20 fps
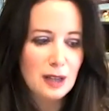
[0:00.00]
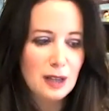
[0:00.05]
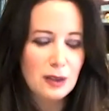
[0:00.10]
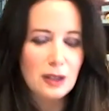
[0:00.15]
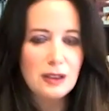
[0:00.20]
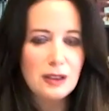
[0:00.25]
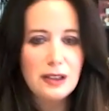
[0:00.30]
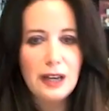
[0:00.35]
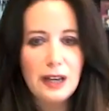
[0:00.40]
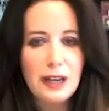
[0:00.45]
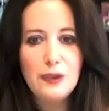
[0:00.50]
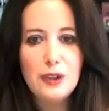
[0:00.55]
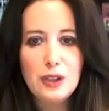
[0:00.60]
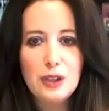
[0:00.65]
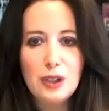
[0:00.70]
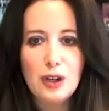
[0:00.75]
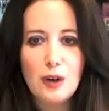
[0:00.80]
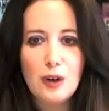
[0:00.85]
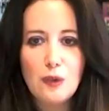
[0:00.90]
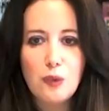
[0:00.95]
the
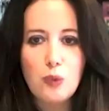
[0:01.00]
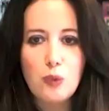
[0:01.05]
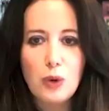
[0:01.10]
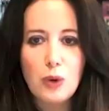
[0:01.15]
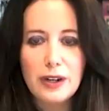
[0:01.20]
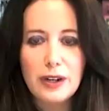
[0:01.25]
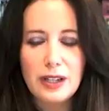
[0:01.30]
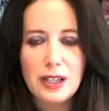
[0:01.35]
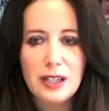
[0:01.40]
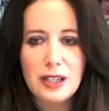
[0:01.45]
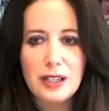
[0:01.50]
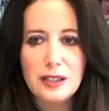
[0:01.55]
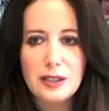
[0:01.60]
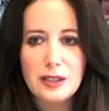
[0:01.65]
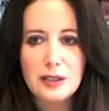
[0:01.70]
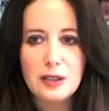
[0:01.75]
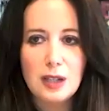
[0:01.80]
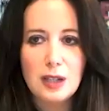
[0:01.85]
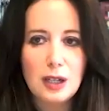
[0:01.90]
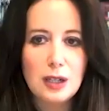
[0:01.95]
level of what he's
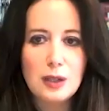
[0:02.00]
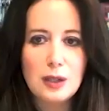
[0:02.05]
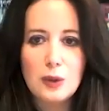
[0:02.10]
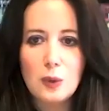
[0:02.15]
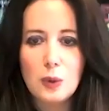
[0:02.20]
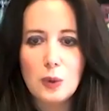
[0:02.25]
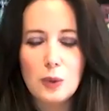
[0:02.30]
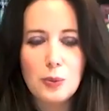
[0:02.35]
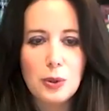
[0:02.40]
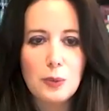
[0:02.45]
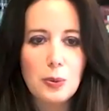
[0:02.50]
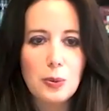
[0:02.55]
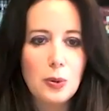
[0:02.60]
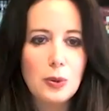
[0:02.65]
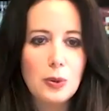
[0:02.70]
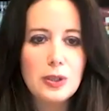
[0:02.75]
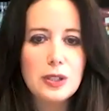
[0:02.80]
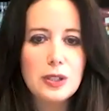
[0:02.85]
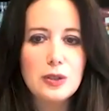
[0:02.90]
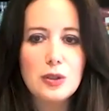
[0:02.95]
done or
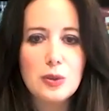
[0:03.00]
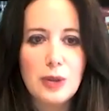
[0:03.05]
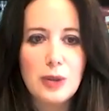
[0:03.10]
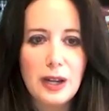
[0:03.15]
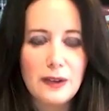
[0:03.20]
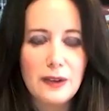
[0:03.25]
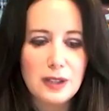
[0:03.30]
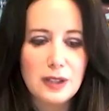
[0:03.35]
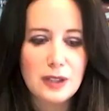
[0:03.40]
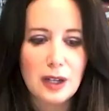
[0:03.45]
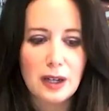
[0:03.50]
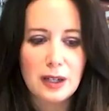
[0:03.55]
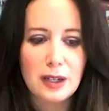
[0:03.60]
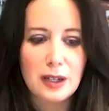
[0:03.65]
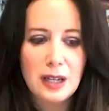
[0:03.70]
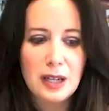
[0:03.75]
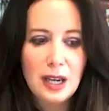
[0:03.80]
purported to have done